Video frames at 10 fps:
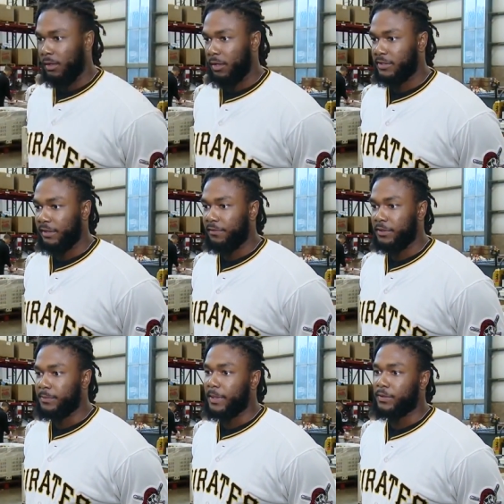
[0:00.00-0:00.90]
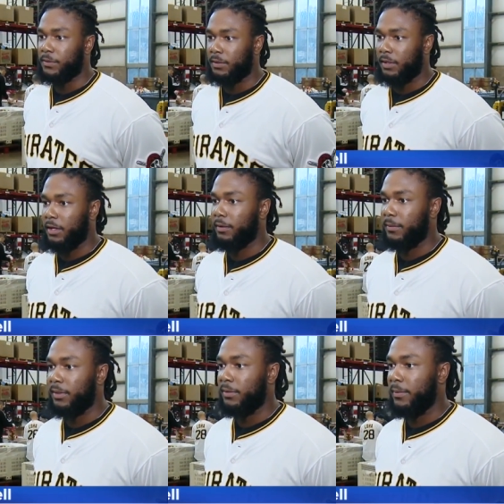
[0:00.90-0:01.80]
It's definitely special. Uh,
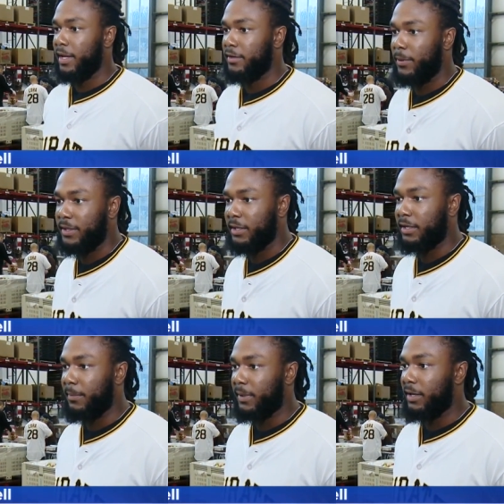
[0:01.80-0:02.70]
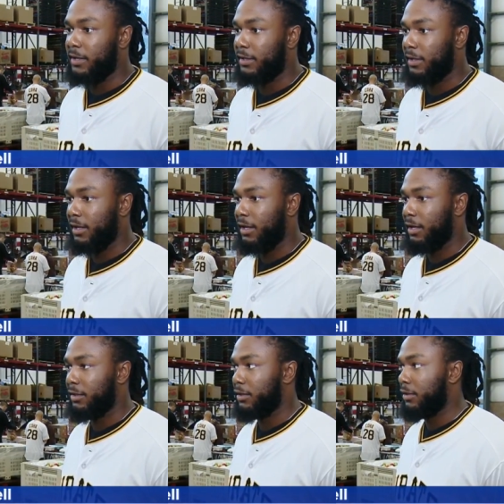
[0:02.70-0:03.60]
we, we, had no idea coming in.
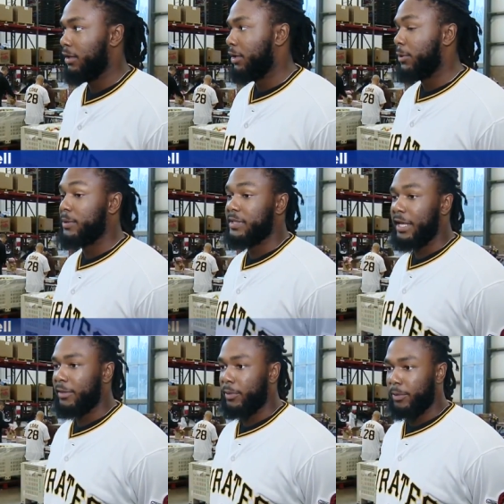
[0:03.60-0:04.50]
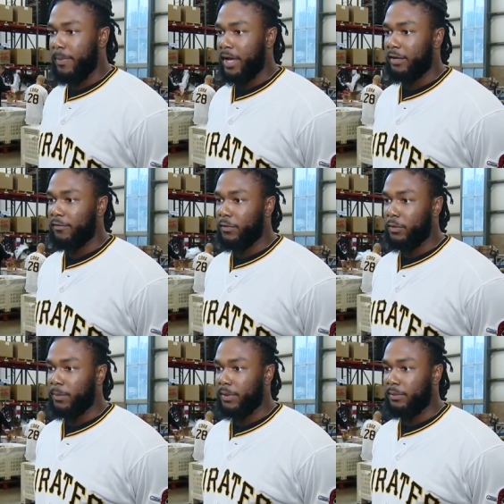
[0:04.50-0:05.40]
Uh, who exactly we were packing
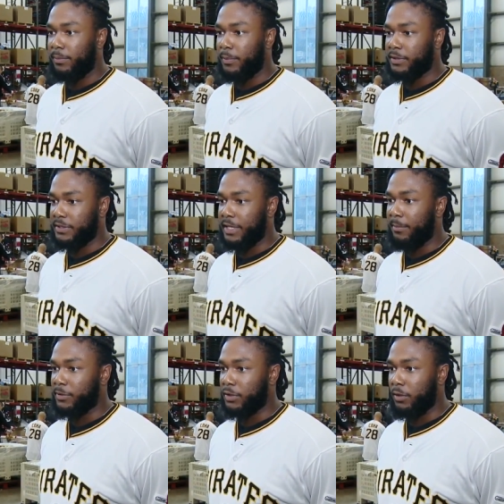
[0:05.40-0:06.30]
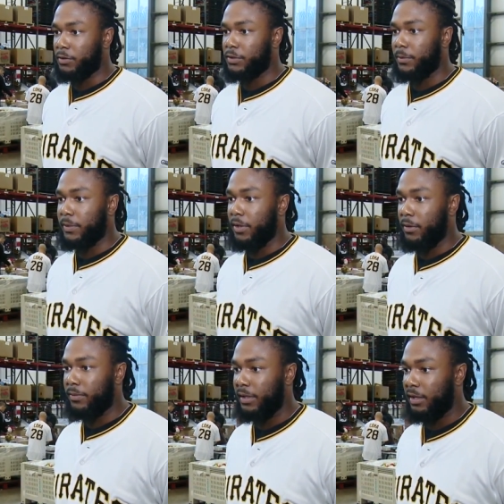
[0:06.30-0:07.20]
for, but it brings us that much closer. We
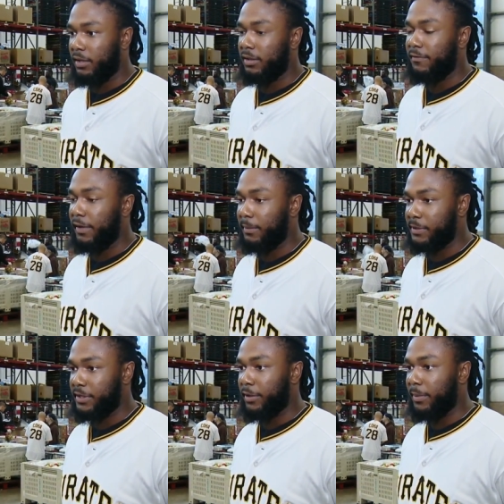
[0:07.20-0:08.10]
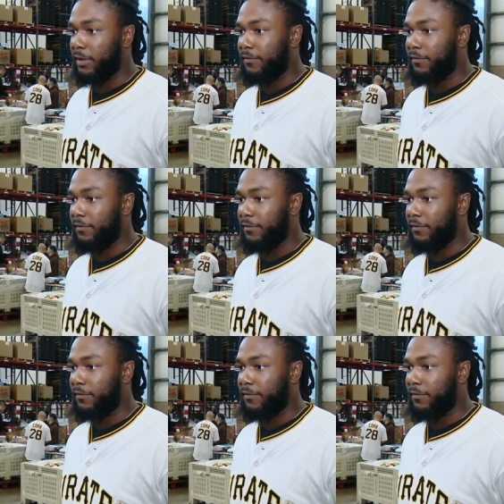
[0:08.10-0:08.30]
know the, uh, the families that are being